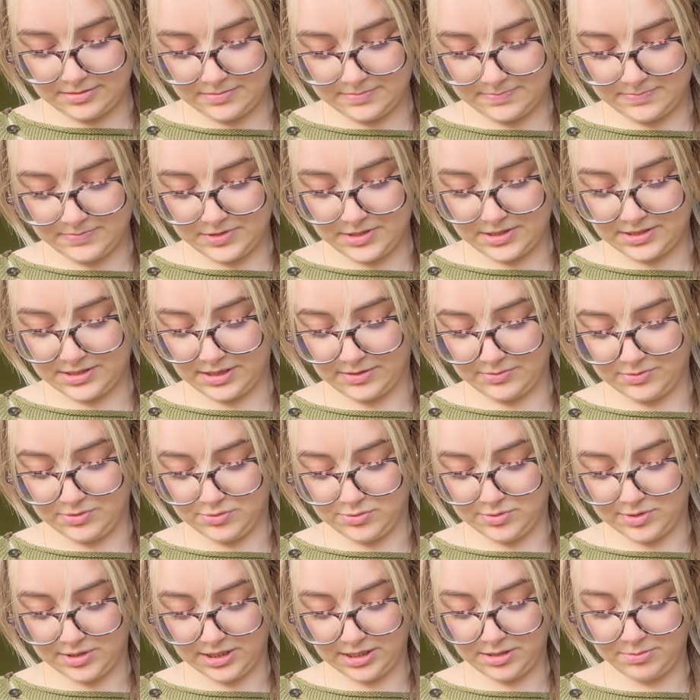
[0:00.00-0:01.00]
because I was
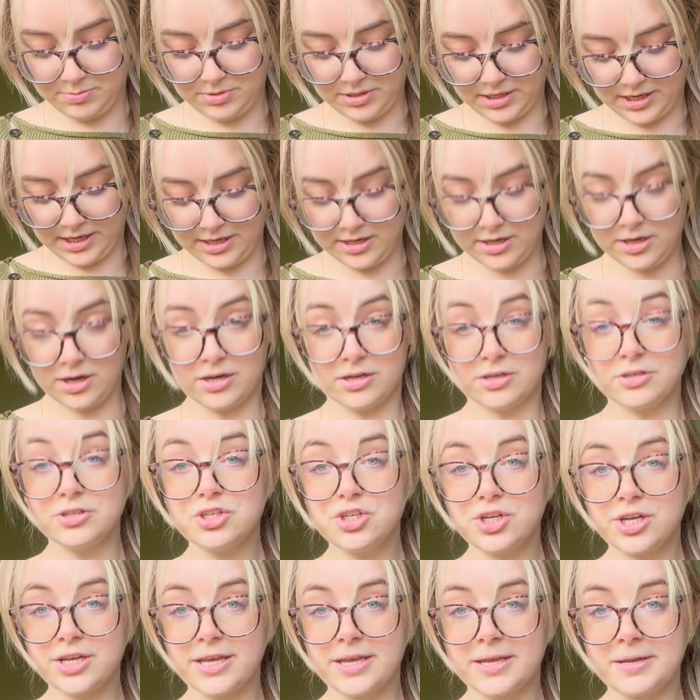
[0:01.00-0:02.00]
really playing yarn
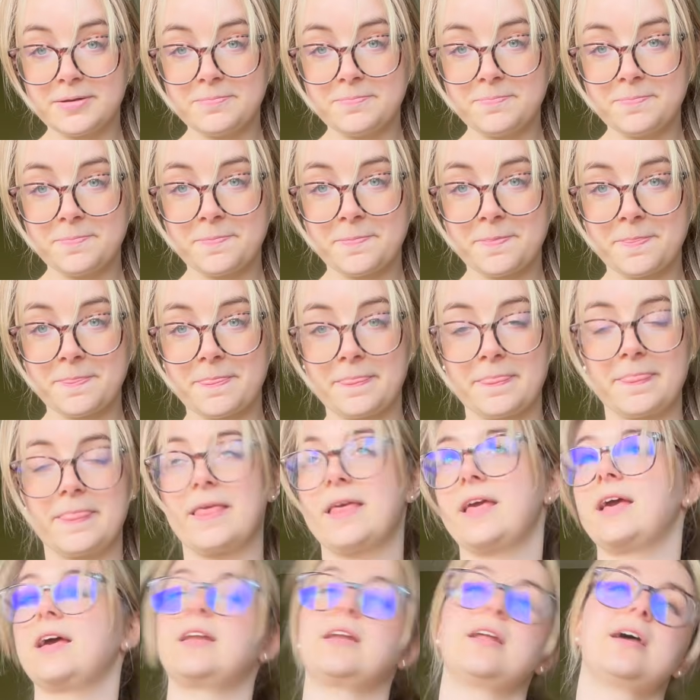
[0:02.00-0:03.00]
chicken,
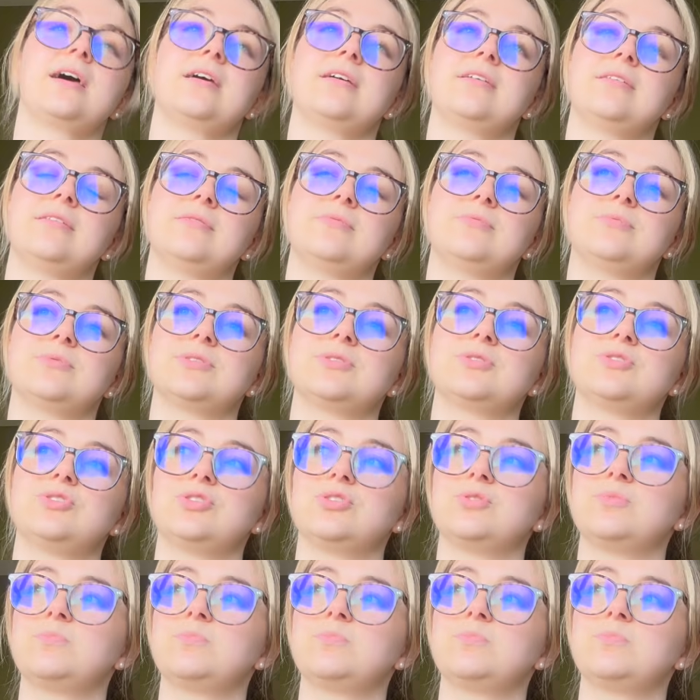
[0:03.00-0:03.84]
and this